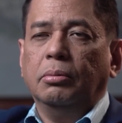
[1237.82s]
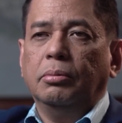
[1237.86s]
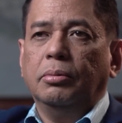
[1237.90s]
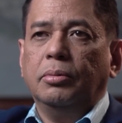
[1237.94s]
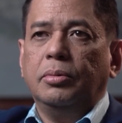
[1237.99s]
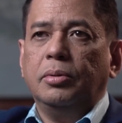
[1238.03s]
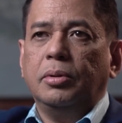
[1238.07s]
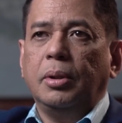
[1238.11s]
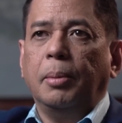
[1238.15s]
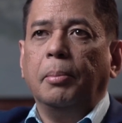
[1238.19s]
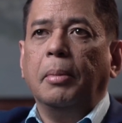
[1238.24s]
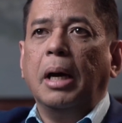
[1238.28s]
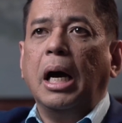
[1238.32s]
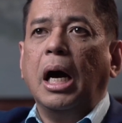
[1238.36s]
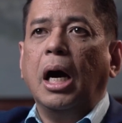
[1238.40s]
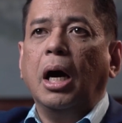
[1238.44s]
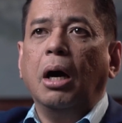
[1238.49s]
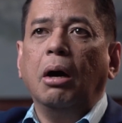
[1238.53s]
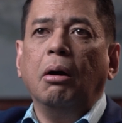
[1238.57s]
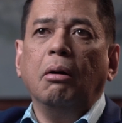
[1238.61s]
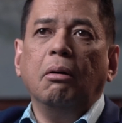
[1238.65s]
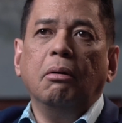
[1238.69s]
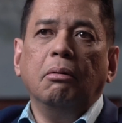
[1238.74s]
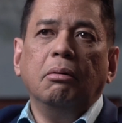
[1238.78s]

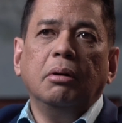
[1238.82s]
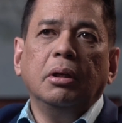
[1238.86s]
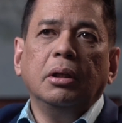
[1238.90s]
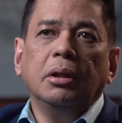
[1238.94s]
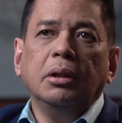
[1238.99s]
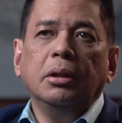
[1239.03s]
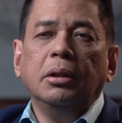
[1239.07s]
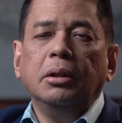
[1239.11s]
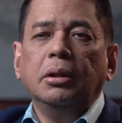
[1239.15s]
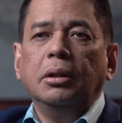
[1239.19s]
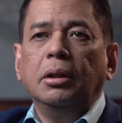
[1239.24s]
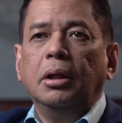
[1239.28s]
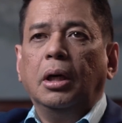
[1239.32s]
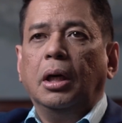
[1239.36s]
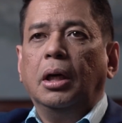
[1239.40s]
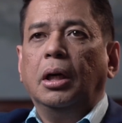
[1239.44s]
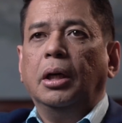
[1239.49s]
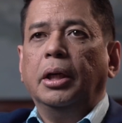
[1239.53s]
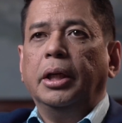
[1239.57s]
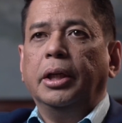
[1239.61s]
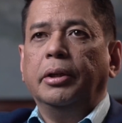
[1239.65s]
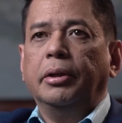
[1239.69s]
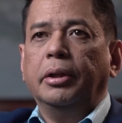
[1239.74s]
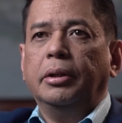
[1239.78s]
somehow
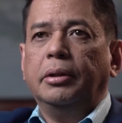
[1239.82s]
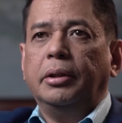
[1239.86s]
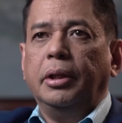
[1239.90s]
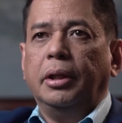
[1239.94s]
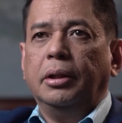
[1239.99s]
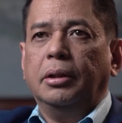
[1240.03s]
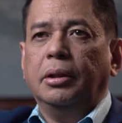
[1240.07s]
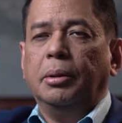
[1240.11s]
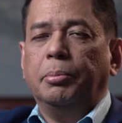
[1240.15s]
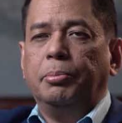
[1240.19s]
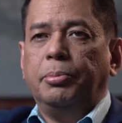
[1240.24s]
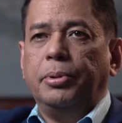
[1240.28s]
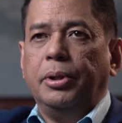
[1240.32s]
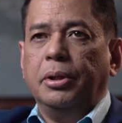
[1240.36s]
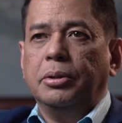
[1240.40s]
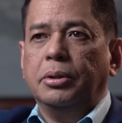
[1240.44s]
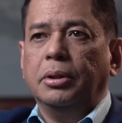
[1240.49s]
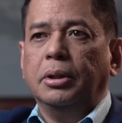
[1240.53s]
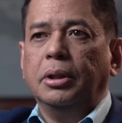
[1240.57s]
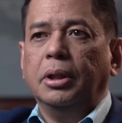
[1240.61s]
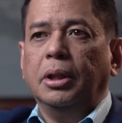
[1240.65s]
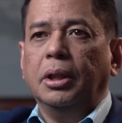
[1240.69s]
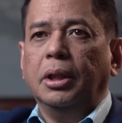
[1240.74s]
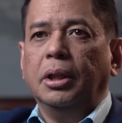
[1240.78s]
irritate the
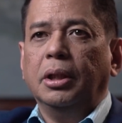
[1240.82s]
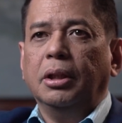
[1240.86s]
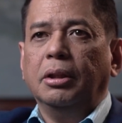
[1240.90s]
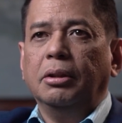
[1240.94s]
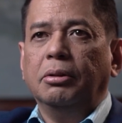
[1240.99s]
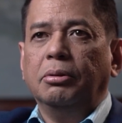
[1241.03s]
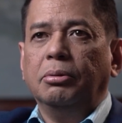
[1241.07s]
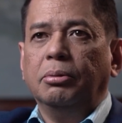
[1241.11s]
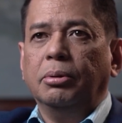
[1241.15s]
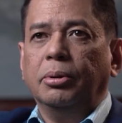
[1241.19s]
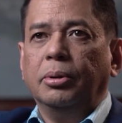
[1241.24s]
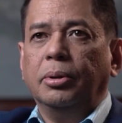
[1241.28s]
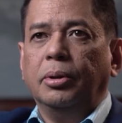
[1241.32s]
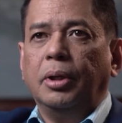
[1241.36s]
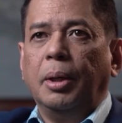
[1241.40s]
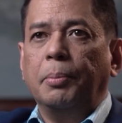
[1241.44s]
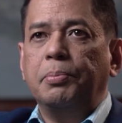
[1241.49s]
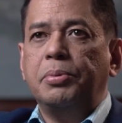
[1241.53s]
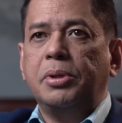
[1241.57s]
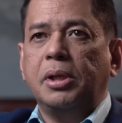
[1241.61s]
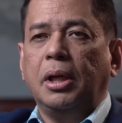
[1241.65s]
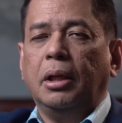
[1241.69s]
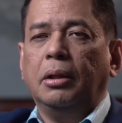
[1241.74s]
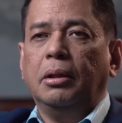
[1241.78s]
president or
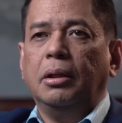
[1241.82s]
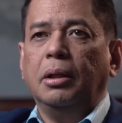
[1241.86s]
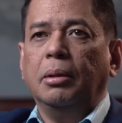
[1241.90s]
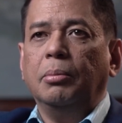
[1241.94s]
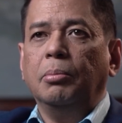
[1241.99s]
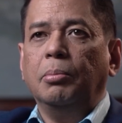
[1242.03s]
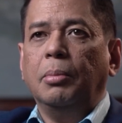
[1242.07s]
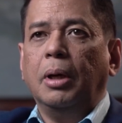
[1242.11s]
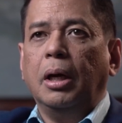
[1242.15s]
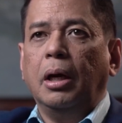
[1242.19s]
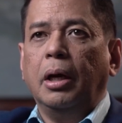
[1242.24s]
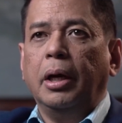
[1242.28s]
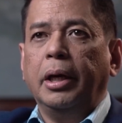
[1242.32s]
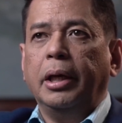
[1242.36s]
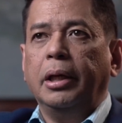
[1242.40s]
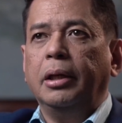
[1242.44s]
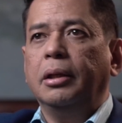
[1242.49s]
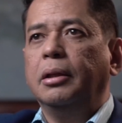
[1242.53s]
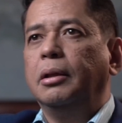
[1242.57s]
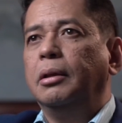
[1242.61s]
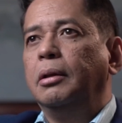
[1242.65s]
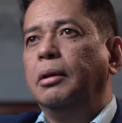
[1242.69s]
upset him by.